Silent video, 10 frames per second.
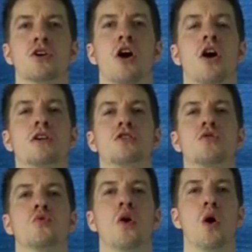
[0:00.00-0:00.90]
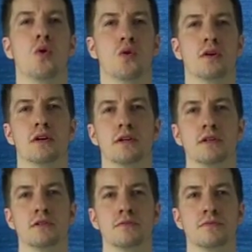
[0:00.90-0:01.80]
God woke.
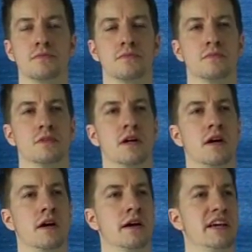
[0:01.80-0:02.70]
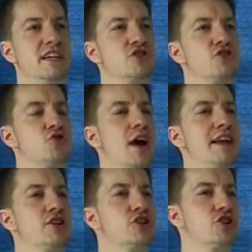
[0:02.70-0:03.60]
He
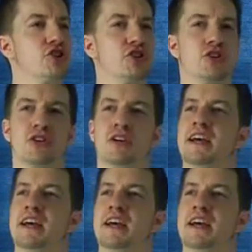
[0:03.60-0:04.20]
stretched